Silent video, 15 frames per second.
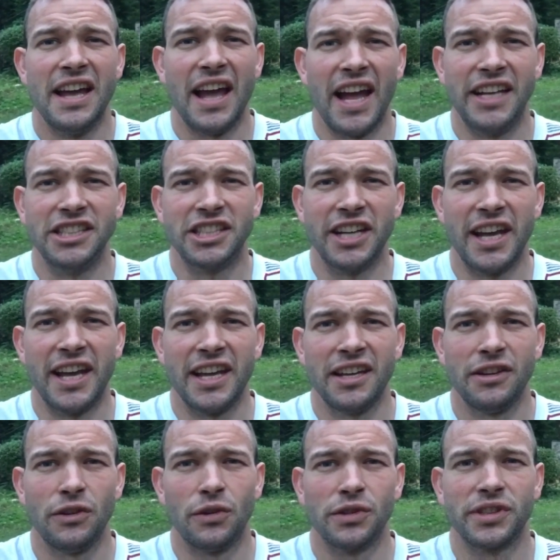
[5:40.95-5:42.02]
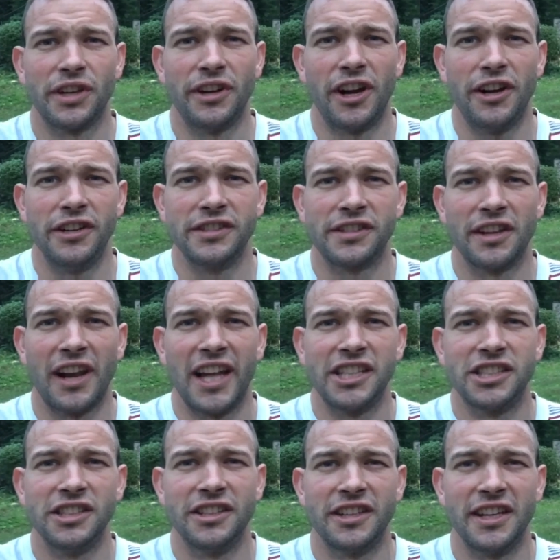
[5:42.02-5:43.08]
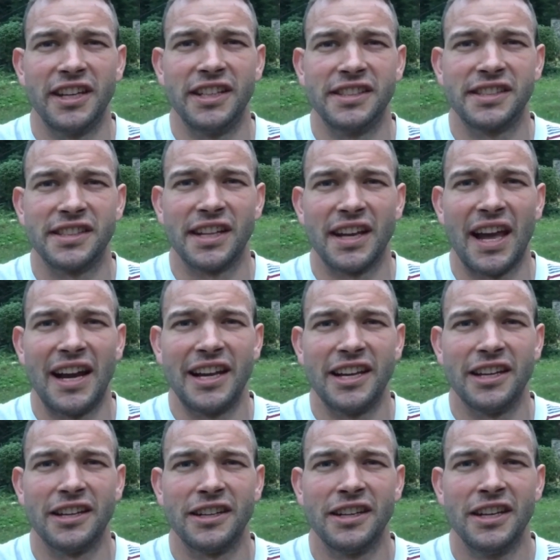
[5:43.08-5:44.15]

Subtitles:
engineer, also known as the legend that is Elliot,